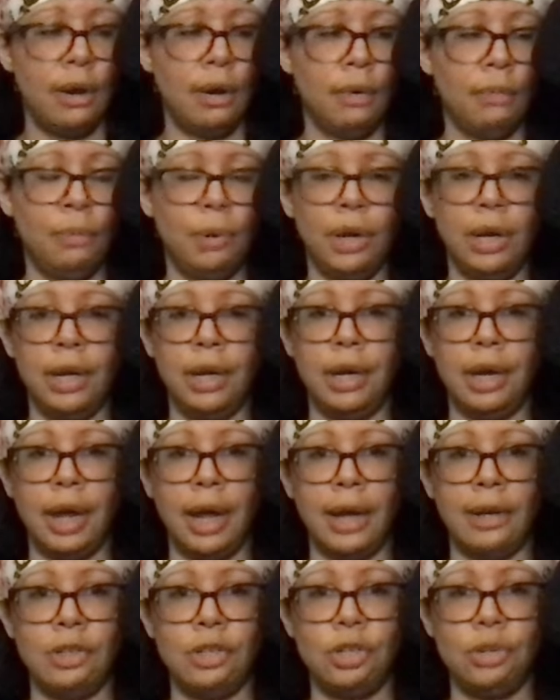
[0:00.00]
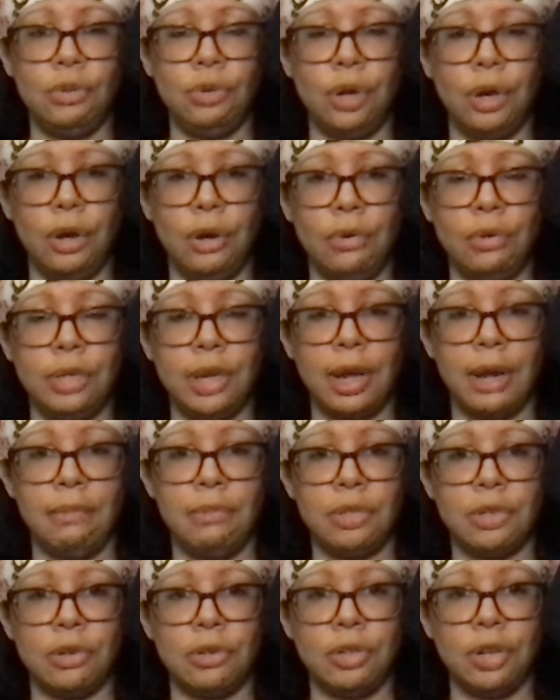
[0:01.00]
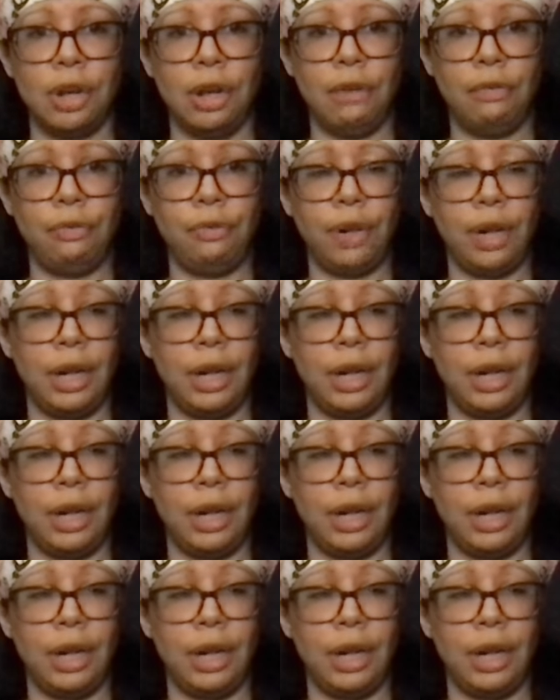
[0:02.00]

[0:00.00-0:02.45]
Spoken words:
but as you know, times are tough,